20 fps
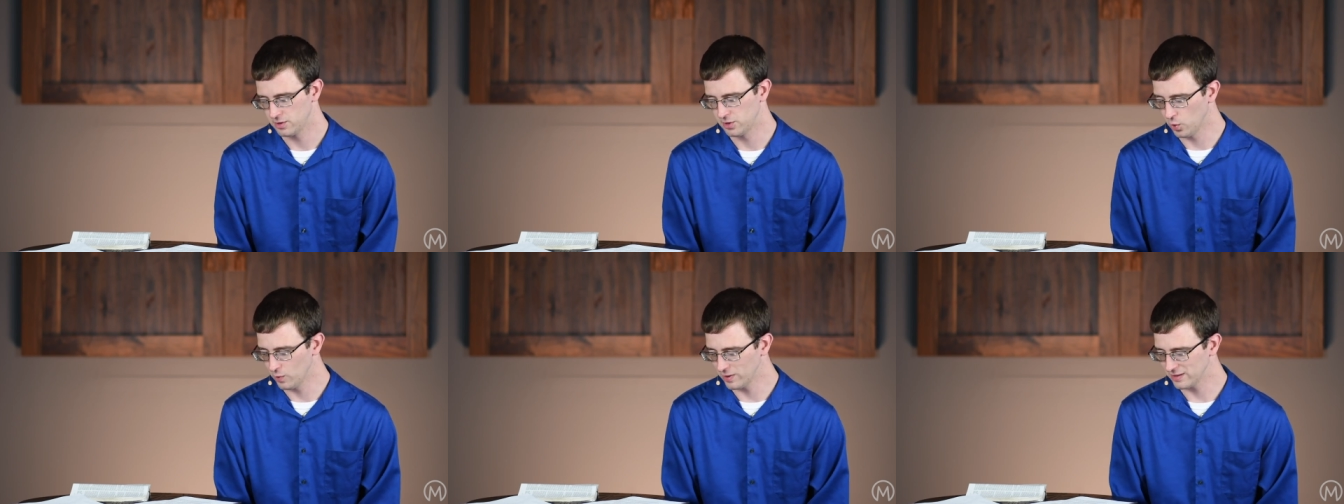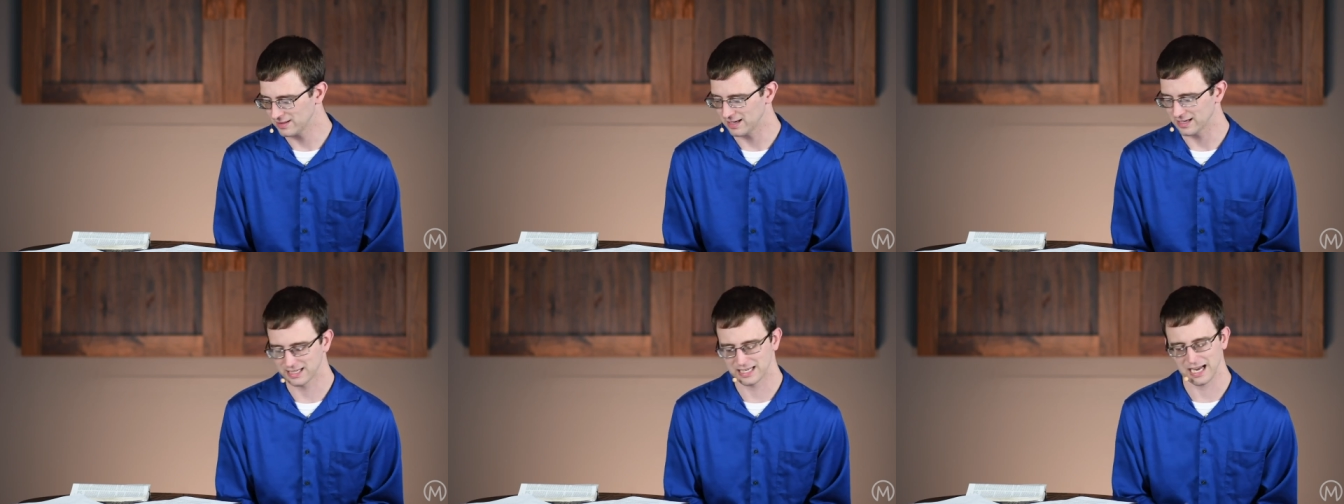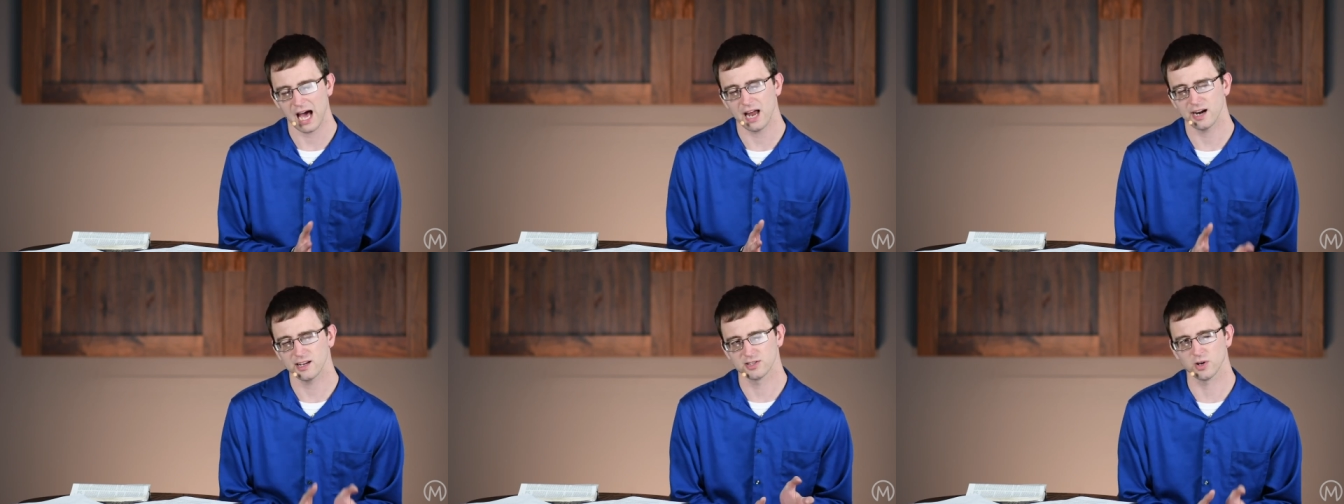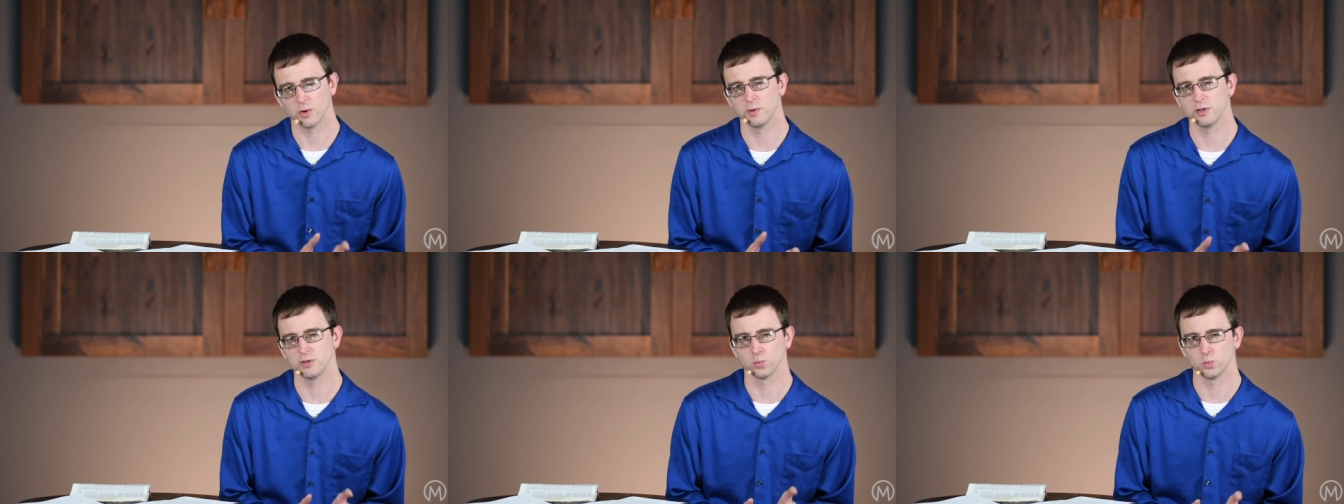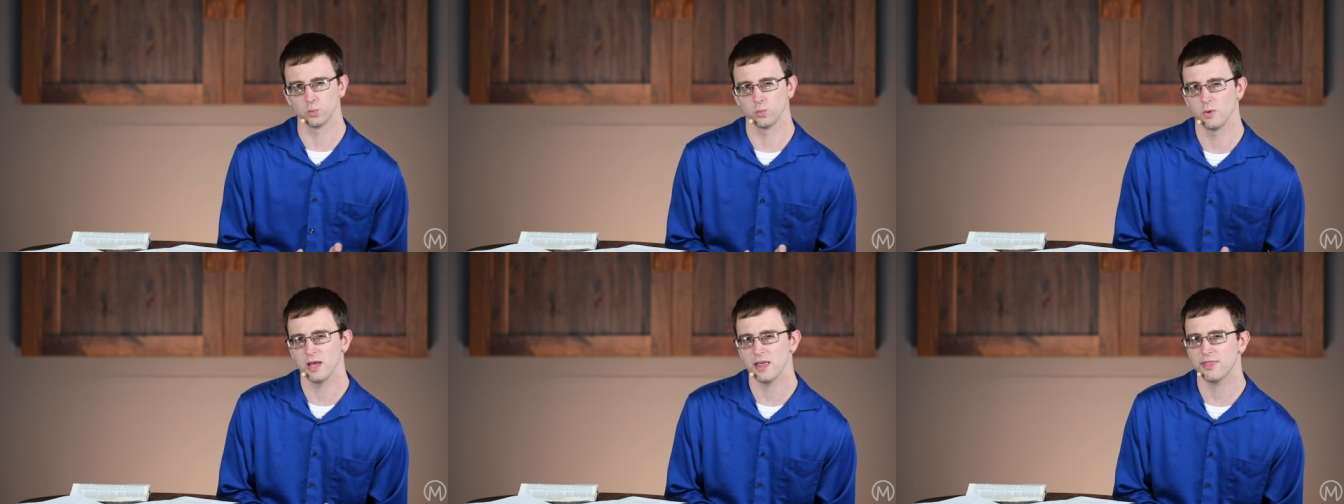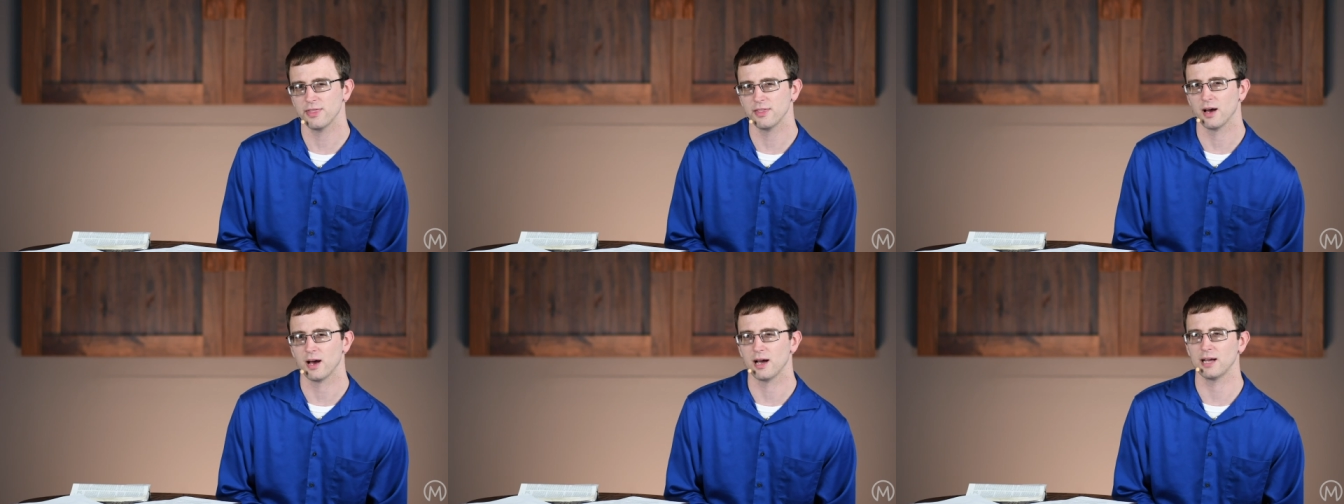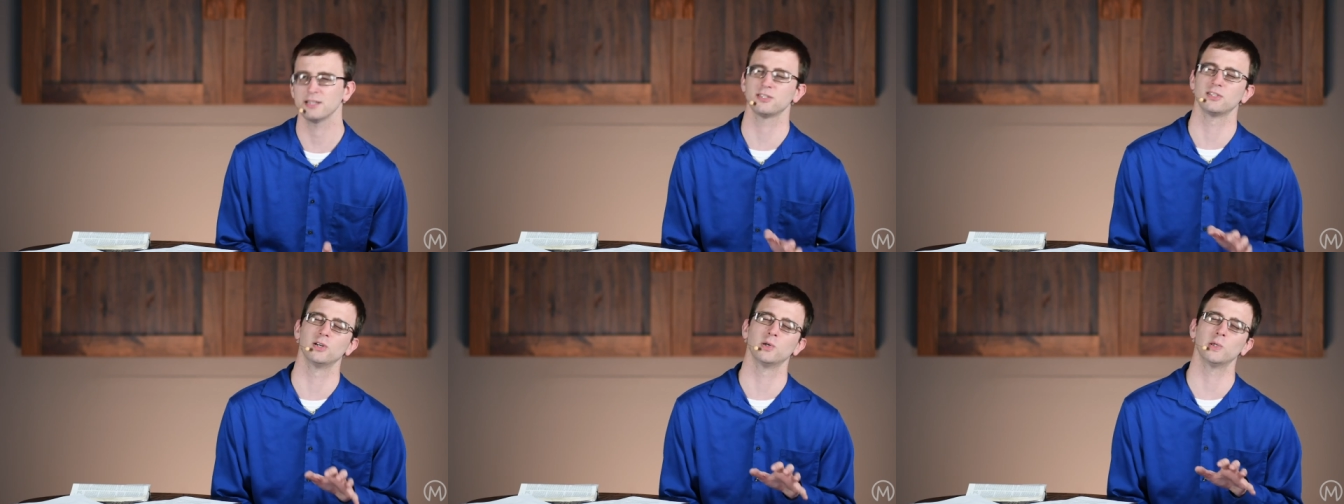Knowing that God is always with
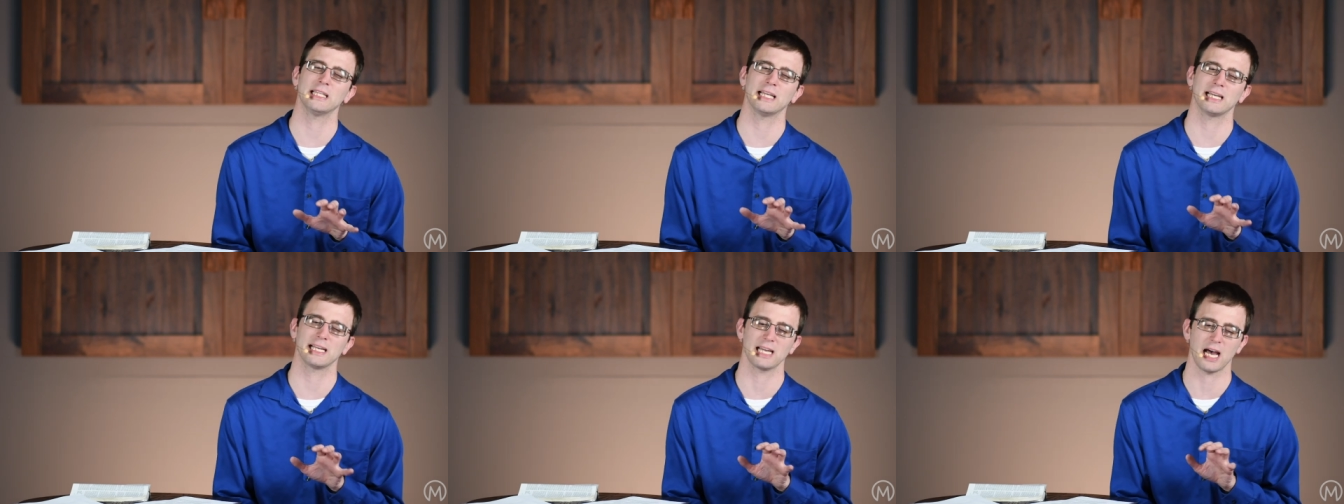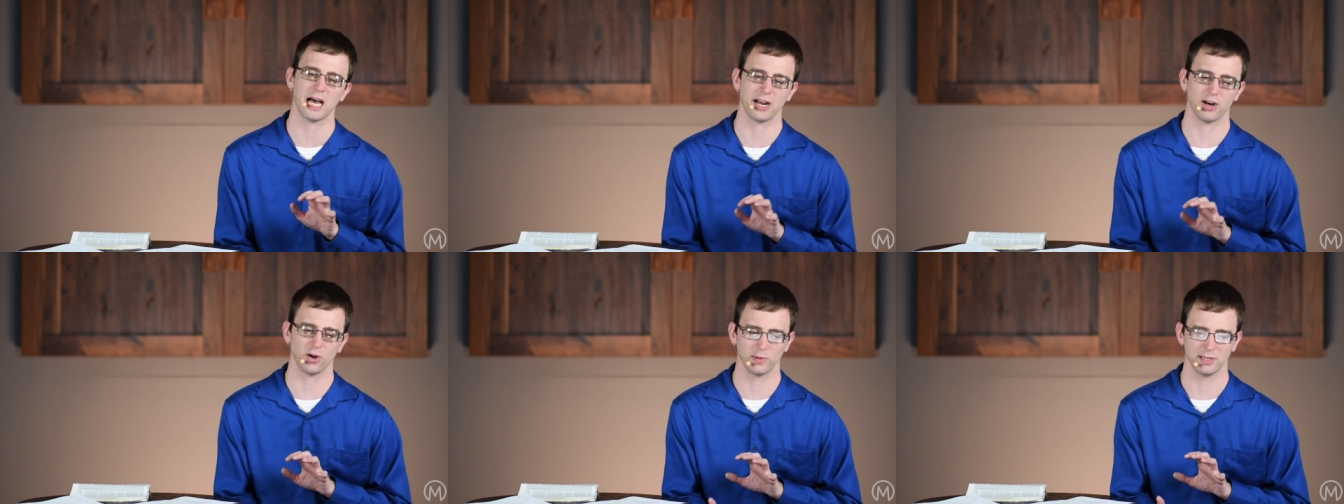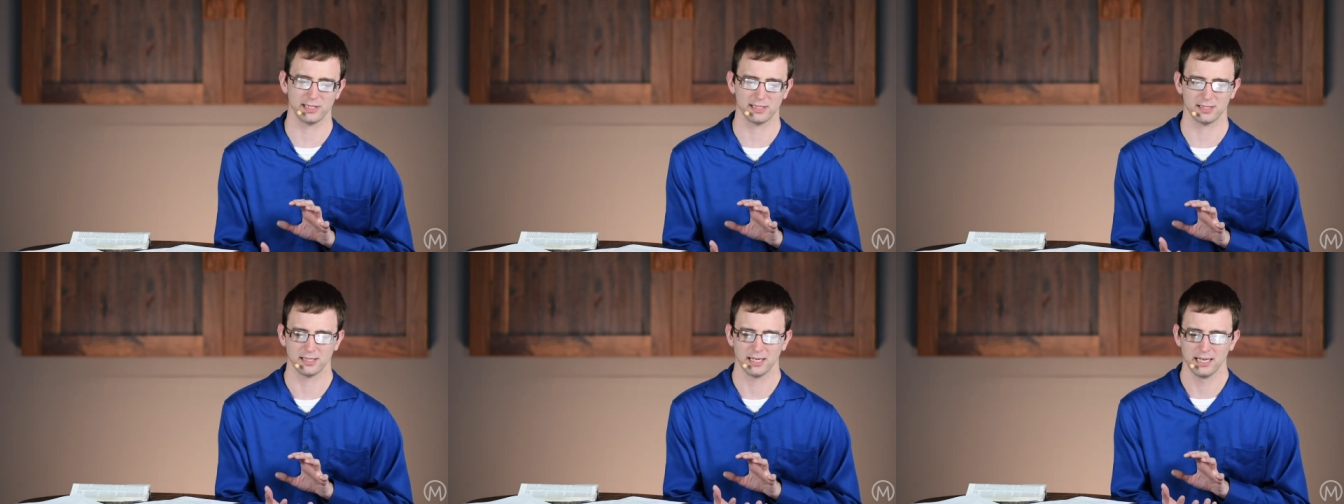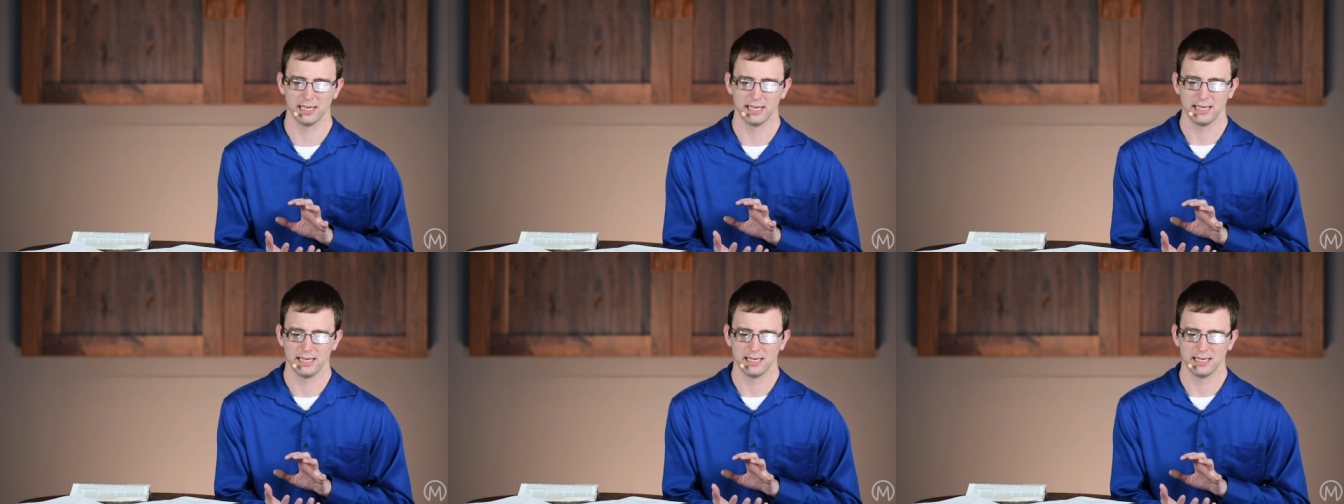us, knowing that God always